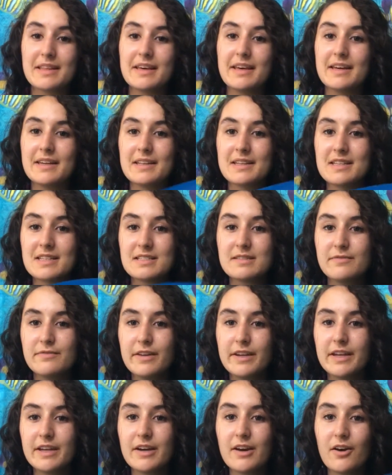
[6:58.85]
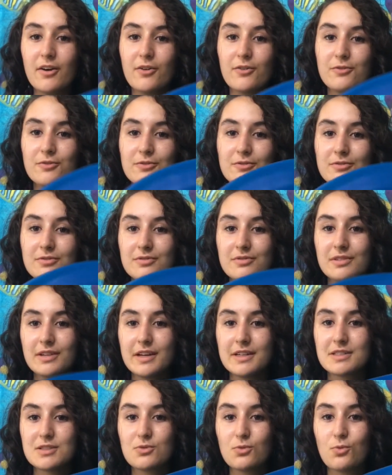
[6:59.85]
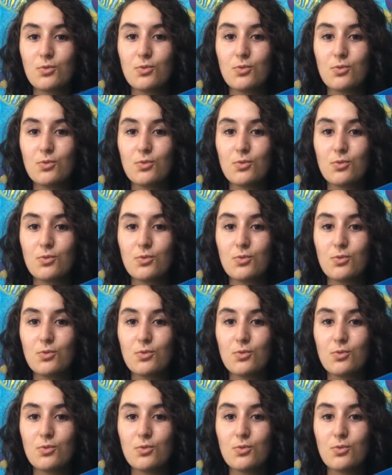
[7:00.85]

the end of this video as